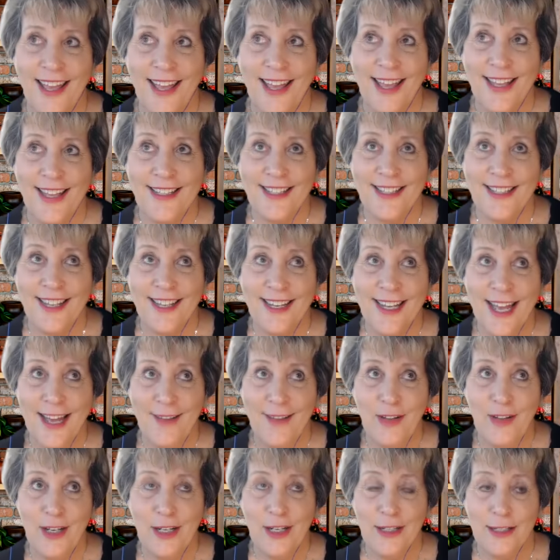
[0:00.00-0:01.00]
it's like
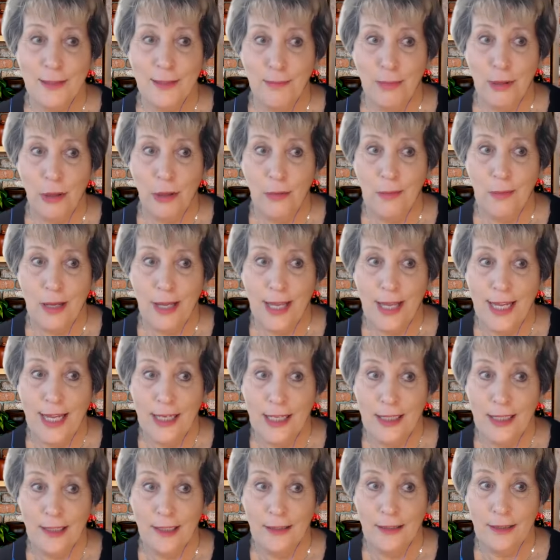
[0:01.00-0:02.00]
having a diploma
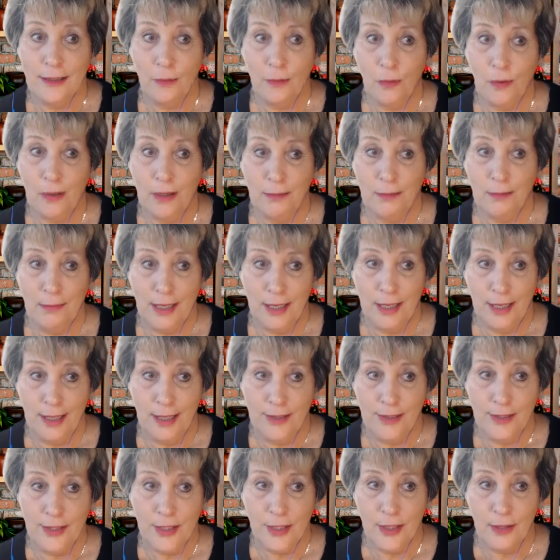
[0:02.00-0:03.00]
hanging on the wall
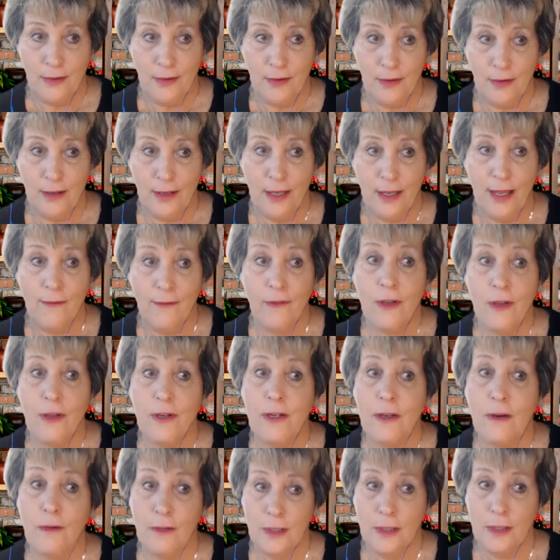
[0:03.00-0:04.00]
behind you. If you
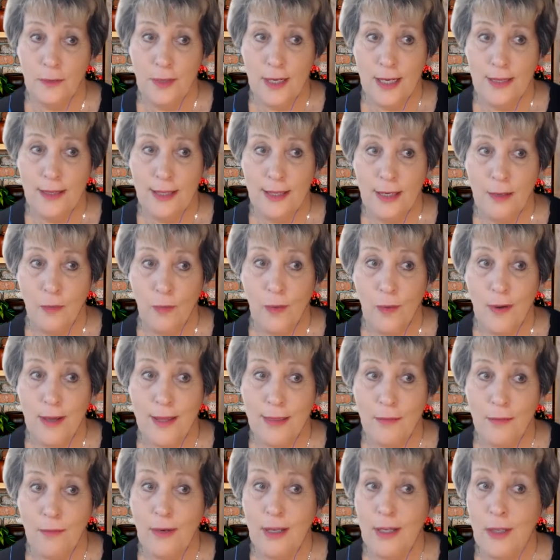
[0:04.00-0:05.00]
don't do anything
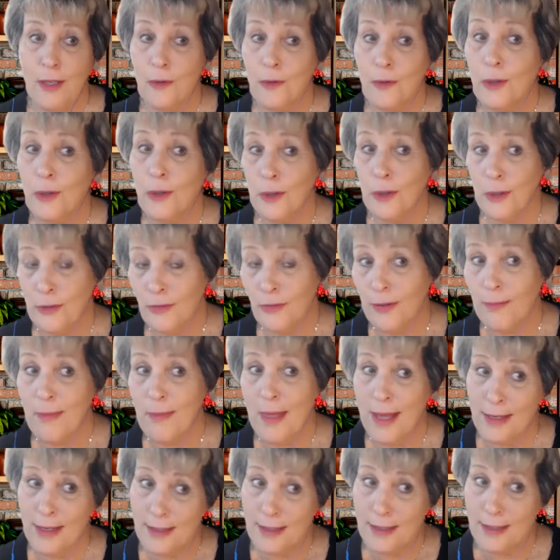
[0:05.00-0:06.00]
with what you learned from
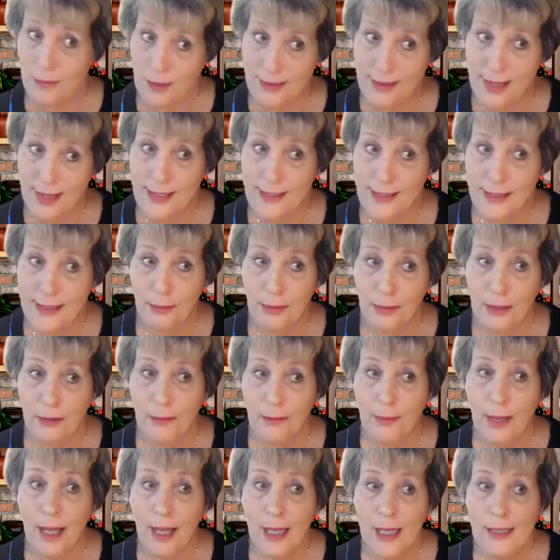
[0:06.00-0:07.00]
with that
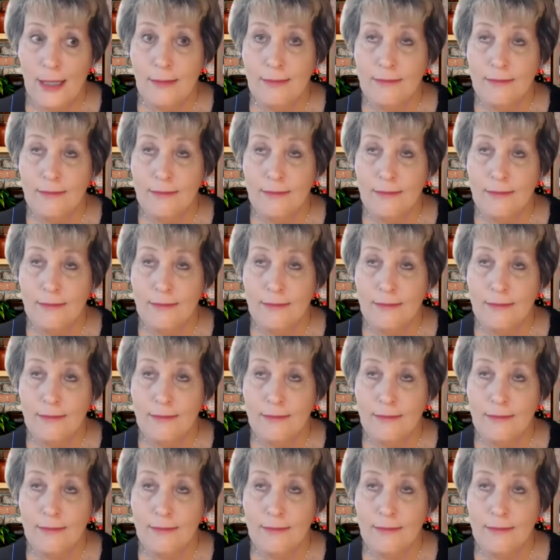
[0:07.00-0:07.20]
diploma,